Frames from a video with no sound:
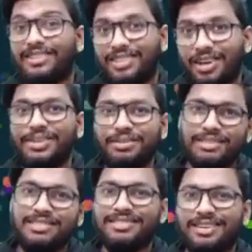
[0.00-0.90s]
not the quiz
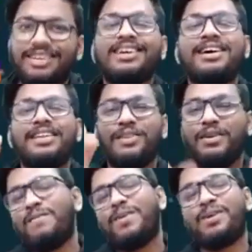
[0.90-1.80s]
question, sorry, the
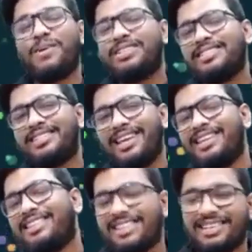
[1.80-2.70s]
homework question
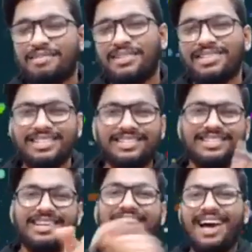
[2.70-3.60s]
in the comment
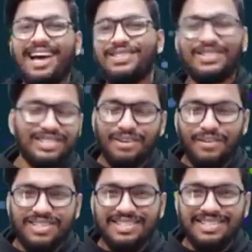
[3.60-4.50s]
section as soon as the
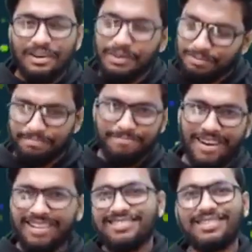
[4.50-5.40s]
question is out.
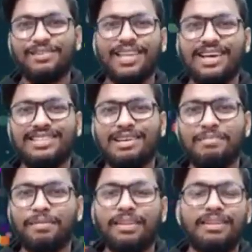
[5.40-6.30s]
Right, so that's it,
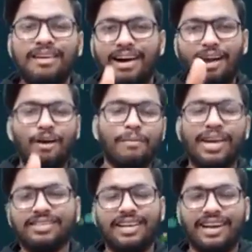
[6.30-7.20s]
people. I hope you
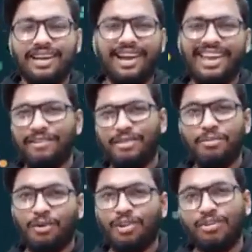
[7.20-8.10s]
guys are ready. I gave you
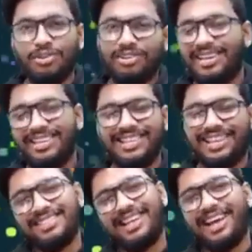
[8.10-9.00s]
more than thirty
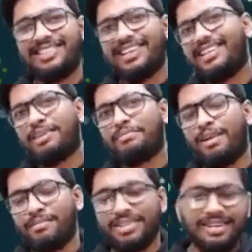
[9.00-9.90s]
seconds as, as I
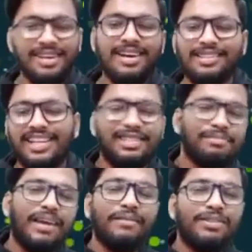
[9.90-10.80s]
promised. So let's
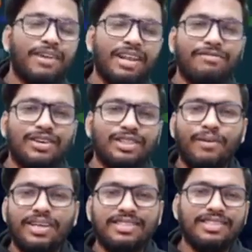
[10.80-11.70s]
begin with the very first
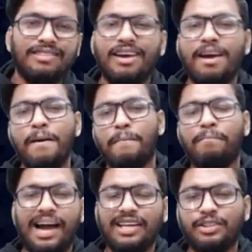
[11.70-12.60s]
question.
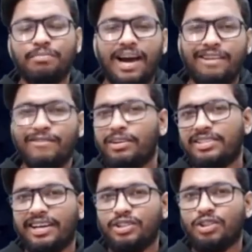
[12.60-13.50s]
Back to back, we'll
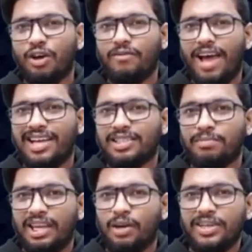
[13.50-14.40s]
try to solve as
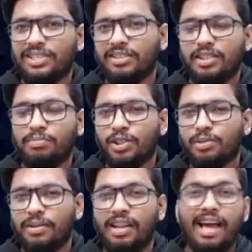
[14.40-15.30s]
many questions as
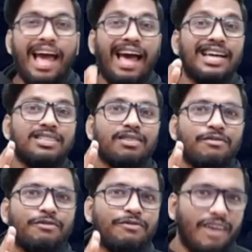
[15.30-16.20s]
possible, as
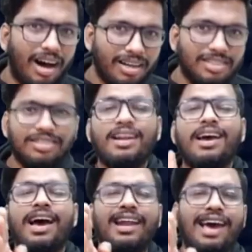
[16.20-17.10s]
fast
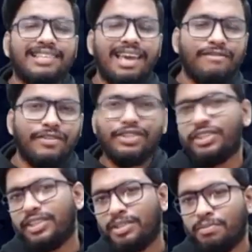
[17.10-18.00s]
and as
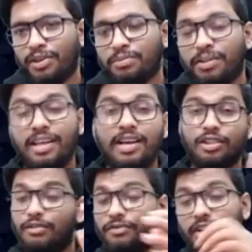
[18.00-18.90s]
efficient as possible.
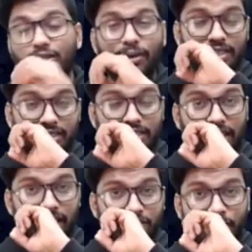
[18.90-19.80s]
So the first question is
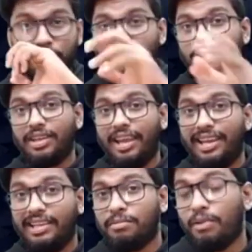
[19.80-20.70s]
taken up from two thousand
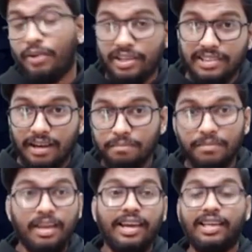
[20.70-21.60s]
eighteen board exam.
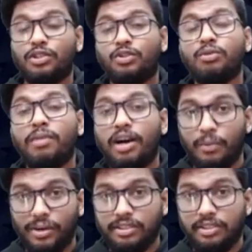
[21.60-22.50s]
It's a two mark
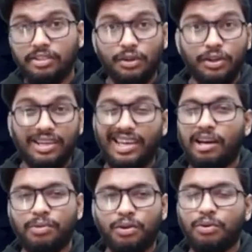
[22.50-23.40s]
question. You can take
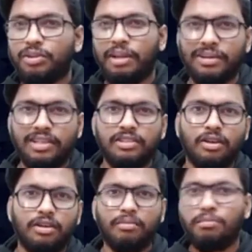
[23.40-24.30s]
up to two, three minutes in
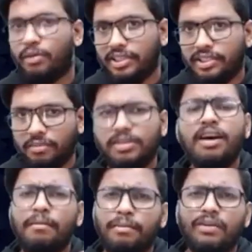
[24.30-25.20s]
your board exams,
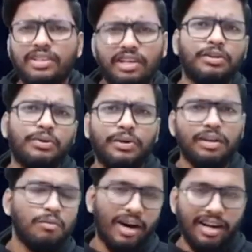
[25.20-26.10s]
but we'll try to do it
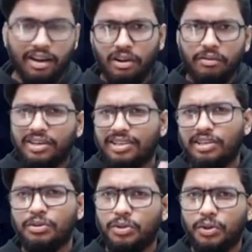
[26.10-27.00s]
in one, okay? We'll try
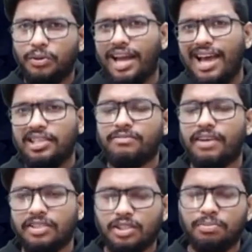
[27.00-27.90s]
to do it as
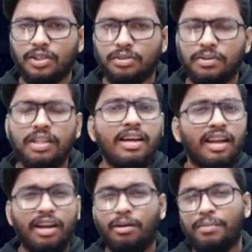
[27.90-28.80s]
fast as possible.
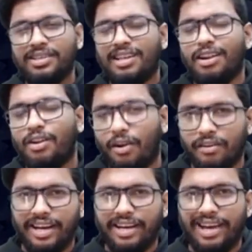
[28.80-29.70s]
Now, because there are a lot
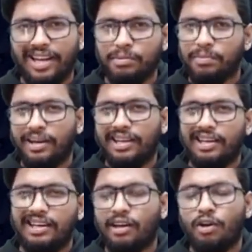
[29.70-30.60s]
of ray diagrams, it might take a
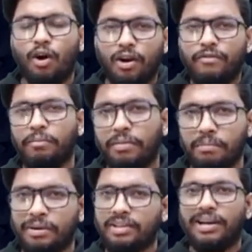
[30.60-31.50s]
little longer for me
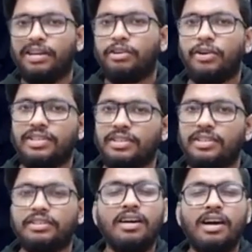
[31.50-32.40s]
because my drawing
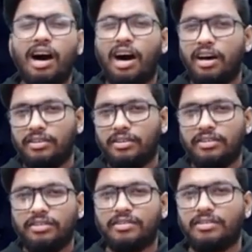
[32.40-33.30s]
skills
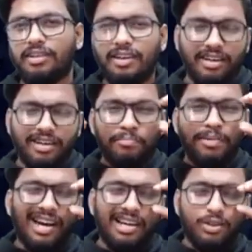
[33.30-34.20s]
are Uh,
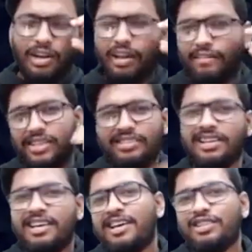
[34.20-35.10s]
Picasso
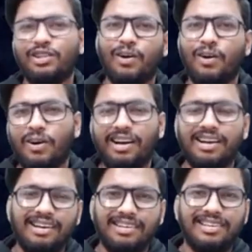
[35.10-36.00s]
levels, so
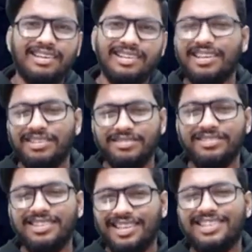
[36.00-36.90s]
uh, uh, you know
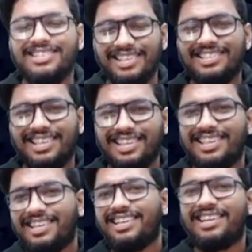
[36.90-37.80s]
it, it's it's a
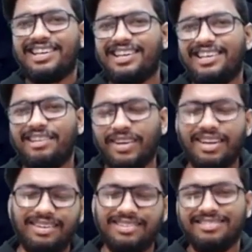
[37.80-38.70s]
little uh,
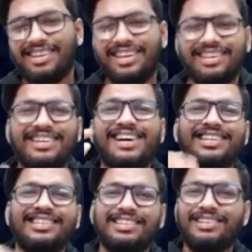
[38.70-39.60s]
difficult, right?
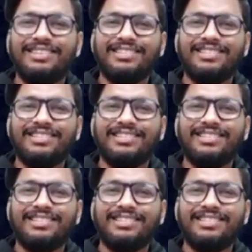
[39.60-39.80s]
So